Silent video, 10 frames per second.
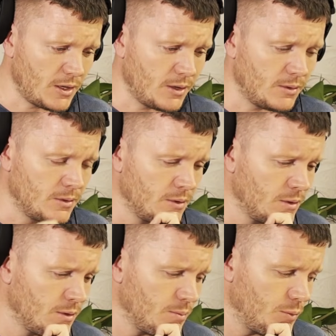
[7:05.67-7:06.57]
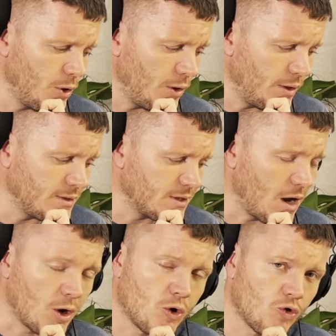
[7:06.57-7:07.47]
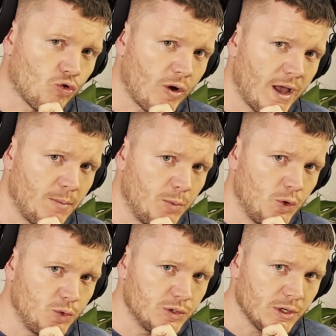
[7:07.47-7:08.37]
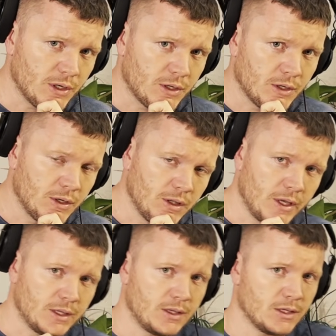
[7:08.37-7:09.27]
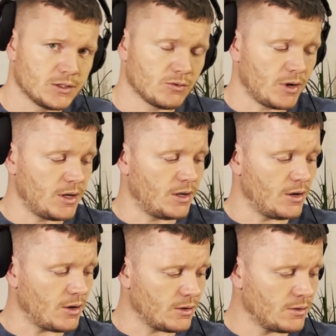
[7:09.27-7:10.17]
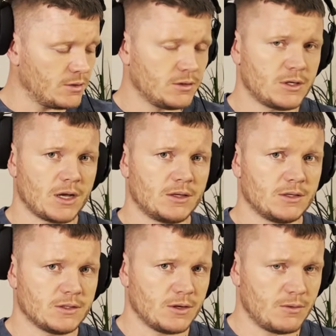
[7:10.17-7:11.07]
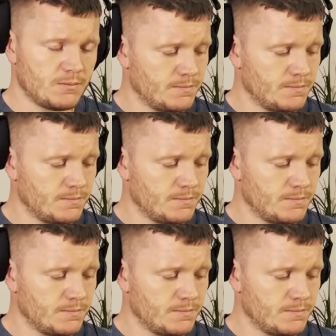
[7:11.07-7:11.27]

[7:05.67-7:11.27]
it out. But it's got great music like this right here. Check this out.